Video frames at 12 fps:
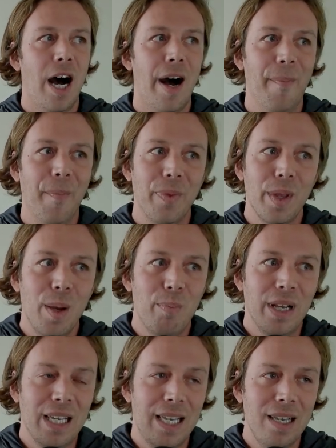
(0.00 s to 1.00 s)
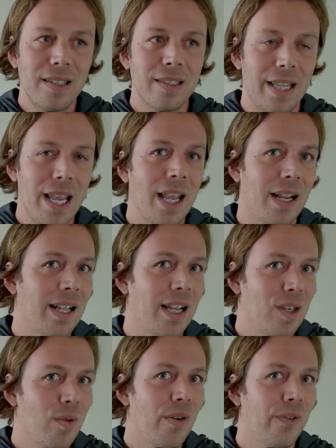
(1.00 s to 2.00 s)
But he's
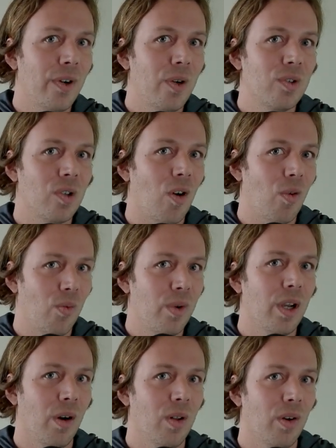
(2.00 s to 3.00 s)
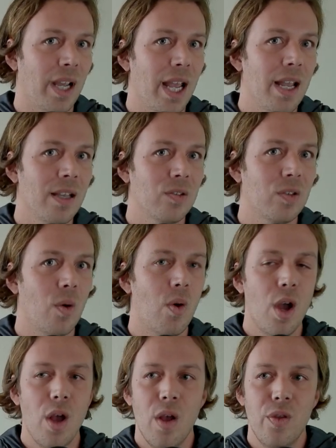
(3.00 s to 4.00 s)
saying that UFOs are real, okay?
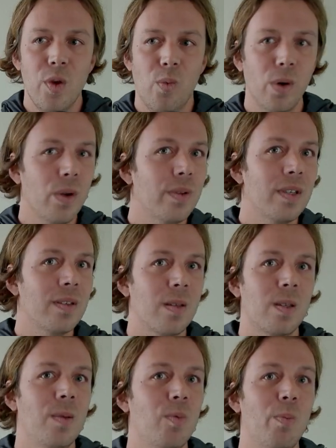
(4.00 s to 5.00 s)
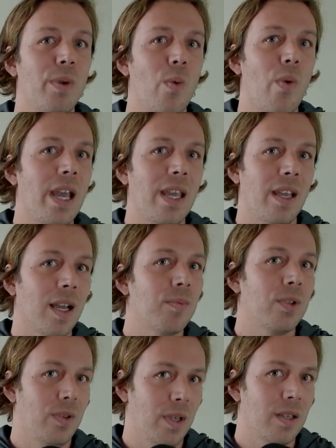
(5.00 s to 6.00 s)
So the world doesn't seem to be
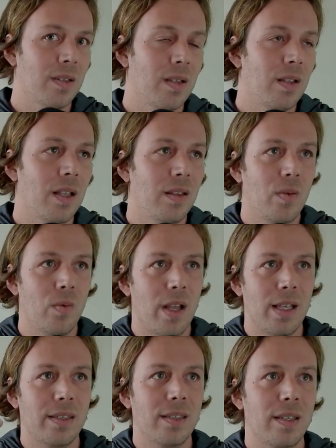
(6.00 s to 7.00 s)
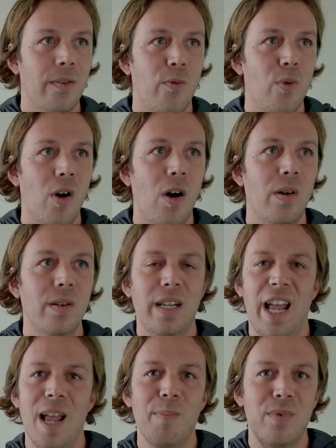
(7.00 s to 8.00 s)
waking up to this. It's as if we're
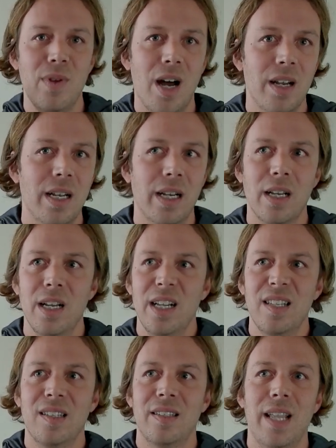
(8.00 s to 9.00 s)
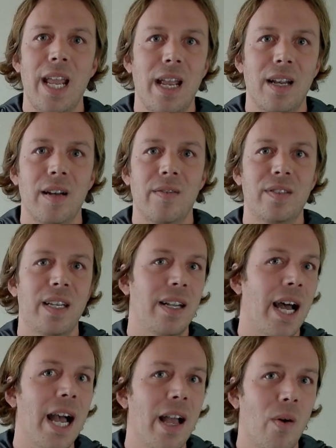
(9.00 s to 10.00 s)
all in a hypnotic state of
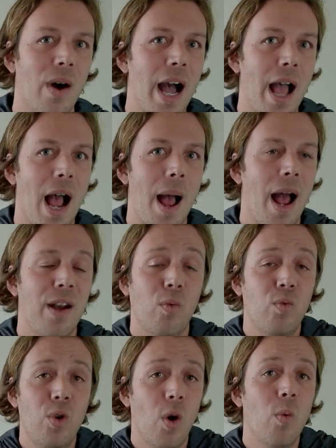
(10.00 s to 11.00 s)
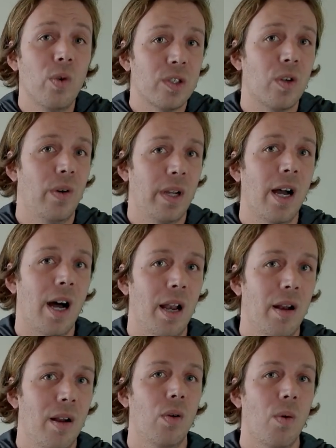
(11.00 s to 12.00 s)
denial. I don't know what's going
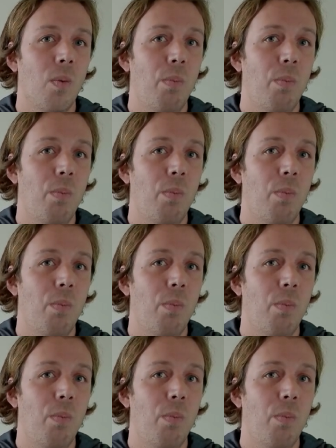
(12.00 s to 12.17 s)
on.